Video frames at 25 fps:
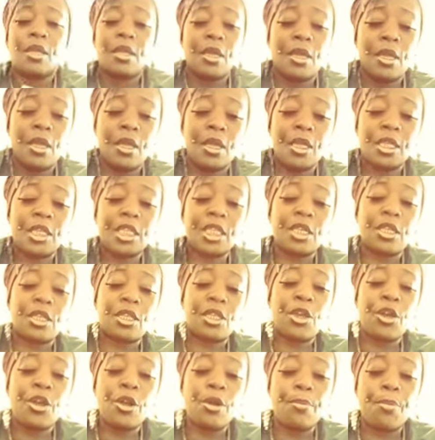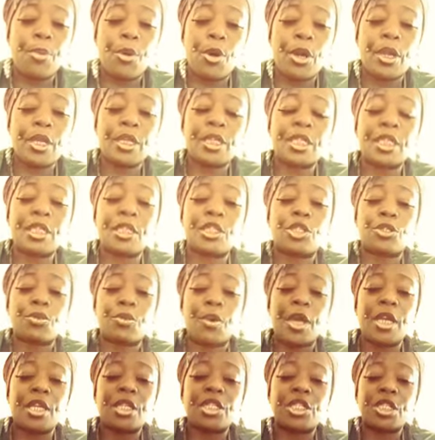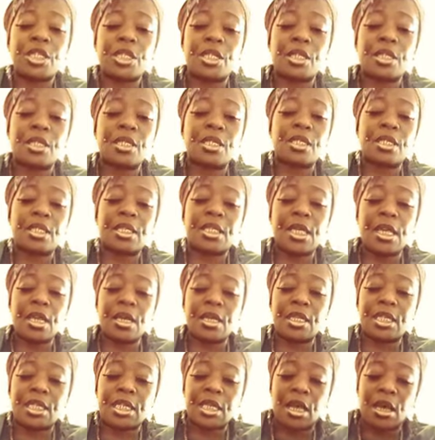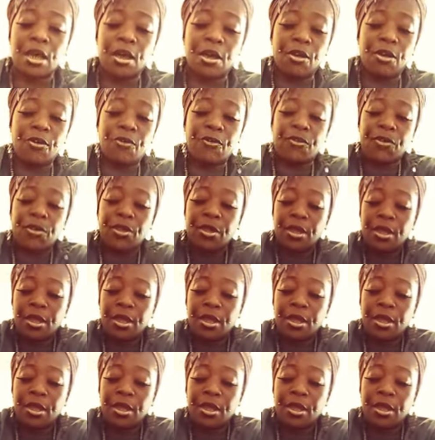It's a third party situation, six of,